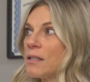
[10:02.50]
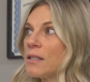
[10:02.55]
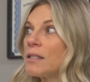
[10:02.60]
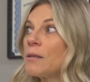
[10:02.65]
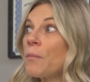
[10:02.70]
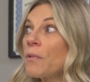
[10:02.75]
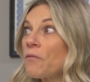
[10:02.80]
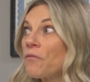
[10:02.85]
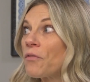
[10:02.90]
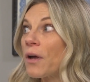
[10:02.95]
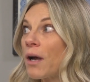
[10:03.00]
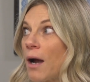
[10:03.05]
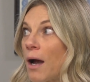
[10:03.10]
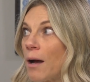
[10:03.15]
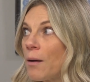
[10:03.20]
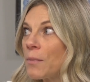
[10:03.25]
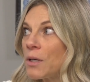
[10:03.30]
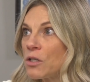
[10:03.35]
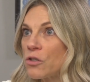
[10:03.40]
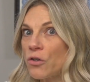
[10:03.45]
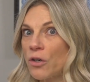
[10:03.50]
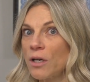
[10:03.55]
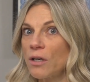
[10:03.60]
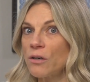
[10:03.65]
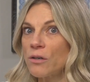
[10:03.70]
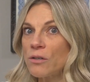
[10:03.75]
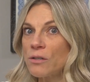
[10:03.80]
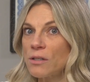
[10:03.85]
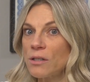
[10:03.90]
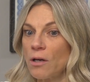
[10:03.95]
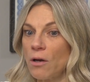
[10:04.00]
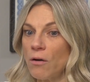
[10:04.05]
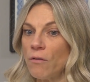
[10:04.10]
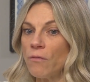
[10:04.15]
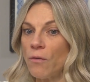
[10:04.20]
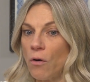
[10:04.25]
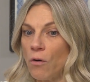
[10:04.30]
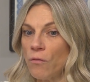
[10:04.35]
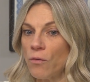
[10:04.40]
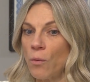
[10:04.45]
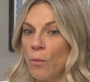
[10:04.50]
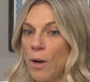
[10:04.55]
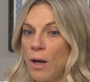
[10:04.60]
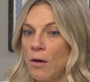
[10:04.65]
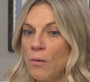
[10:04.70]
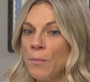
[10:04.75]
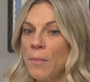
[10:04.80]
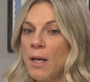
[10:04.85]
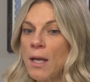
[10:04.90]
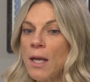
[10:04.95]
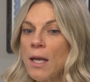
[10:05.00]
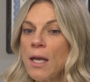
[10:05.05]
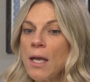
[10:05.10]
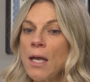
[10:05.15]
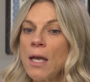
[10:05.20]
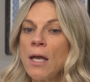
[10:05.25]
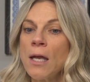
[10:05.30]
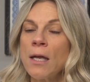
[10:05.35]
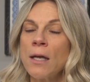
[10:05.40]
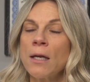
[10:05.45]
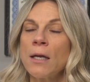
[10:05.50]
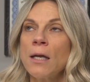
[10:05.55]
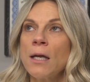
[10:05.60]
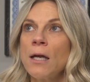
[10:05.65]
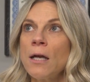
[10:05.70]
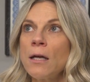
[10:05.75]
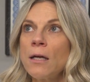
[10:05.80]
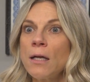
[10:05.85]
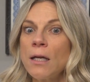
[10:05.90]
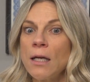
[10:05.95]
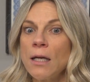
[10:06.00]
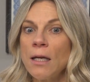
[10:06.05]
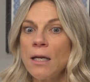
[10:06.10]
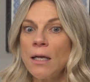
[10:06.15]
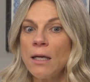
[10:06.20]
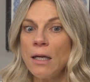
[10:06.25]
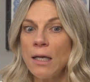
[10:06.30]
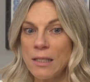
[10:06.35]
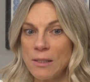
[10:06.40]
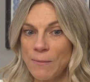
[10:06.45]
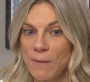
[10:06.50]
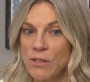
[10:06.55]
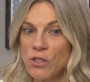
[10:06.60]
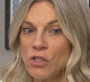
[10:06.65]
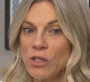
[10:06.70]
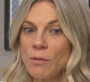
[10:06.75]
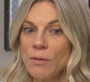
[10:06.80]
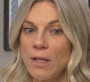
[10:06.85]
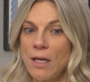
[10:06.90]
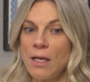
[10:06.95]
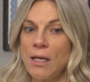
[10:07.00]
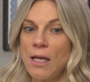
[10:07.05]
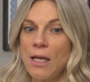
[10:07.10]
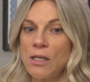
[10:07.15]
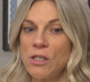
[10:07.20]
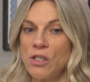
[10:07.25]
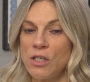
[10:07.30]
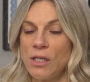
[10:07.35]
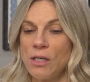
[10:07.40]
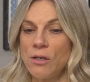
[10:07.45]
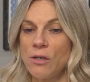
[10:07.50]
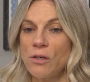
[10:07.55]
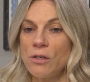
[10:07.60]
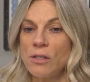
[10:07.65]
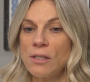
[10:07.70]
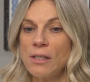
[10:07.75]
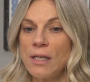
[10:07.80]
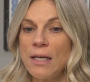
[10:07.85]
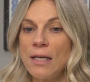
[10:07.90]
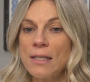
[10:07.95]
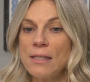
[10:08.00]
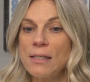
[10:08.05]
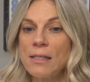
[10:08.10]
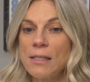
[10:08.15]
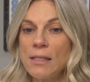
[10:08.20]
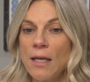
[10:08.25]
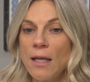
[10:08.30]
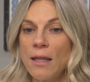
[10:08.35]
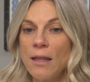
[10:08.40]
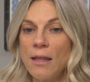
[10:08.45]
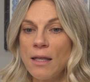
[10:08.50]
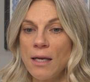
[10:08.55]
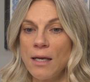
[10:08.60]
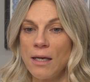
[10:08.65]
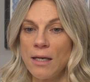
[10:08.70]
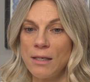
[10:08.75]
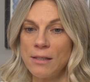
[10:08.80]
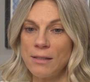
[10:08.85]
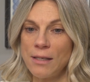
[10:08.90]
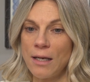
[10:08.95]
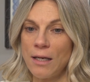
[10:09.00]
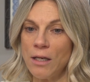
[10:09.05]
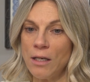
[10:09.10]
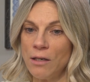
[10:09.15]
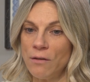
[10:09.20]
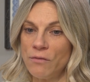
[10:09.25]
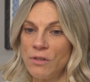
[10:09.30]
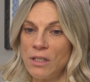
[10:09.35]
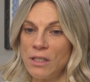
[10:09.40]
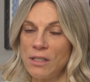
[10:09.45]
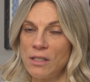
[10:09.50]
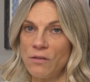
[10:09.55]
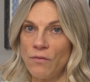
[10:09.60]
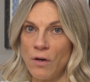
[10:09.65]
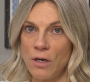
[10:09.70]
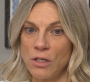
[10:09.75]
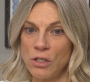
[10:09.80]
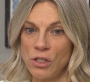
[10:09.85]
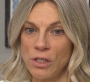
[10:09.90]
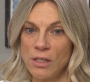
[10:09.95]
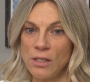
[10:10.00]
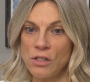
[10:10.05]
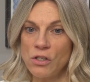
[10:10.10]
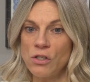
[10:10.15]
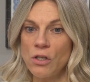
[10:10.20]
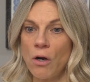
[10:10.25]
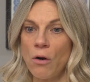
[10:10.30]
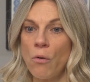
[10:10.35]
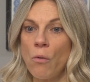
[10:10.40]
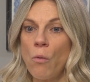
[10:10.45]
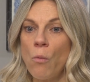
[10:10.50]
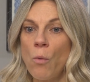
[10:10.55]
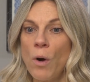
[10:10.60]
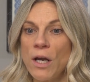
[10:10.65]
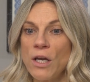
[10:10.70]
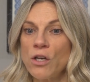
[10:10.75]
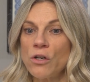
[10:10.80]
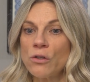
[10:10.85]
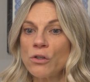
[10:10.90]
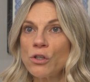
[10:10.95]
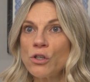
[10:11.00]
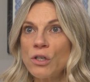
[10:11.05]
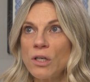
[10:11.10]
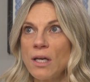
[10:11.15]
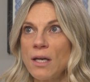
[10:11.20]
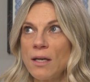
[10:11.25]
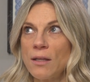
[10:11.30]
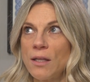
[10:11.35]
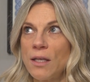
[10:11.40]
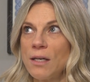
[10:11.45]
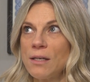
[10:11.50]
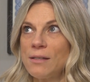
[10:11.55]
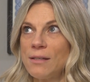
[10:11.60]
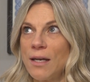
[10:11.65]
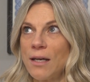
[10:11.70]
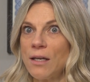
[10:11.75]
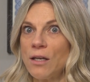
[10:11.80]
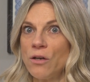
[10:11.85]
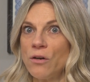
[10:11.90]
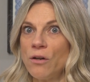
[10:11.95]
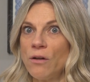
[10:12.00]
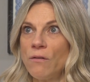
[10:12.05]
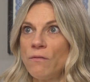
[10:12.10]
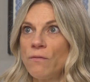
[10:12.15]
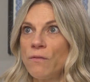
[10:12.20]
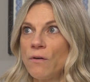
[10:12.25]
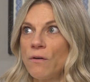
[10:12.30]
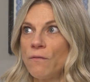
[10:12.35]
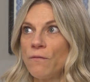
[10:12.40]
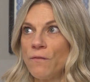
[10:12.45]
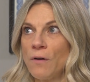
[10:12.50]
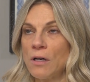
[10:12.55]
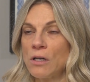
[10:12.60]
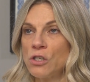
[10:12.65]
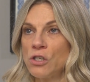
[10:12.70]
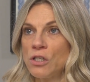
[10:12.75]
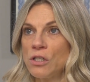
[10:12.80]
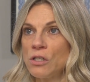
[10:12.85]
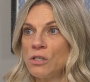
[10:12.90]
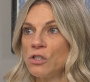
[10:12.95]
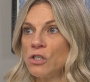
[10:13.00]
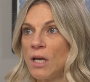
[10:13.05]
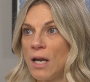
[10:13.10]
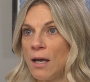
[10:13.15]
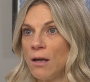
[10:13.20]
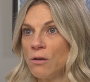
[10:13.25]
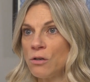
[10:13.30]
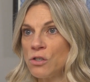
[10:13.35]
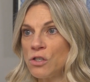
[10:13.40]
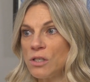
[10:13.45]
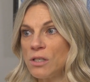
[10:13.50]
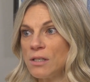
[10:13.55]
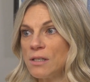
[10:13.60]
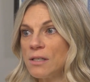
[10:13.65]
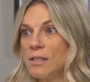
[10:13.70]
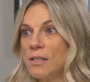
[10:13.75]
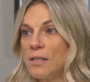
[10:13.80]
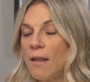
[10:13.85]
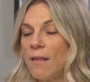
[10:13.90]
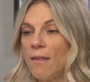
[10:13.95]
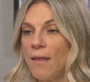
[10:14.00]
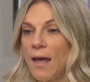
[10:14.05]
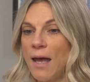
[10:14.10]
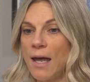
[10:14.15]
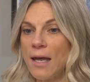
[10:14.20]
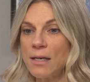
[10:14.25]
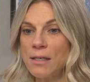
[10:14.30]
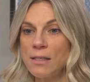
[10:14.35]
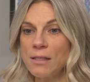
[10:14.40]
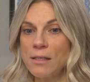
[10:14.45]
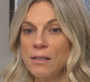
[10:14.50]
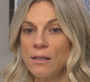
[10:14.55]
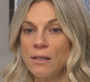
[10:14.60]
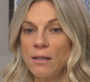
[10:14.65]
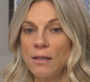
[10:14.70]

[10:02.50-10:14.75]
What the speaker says: some of the common triggers of overwhelm, especially with ADHDers, it's the executive dysfunction. So when you're looking at the executive function challenges that